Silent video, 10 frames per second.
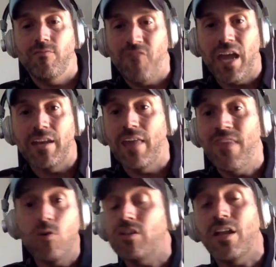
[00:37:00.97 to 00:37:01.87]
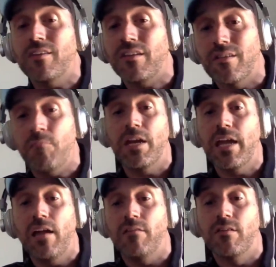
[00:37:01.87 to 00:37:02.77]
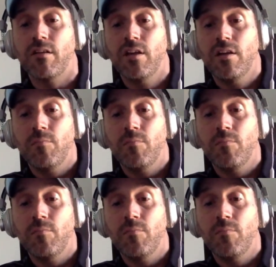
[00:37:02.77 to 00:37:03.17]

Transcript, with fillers: fit, and then go sell it to somebody else.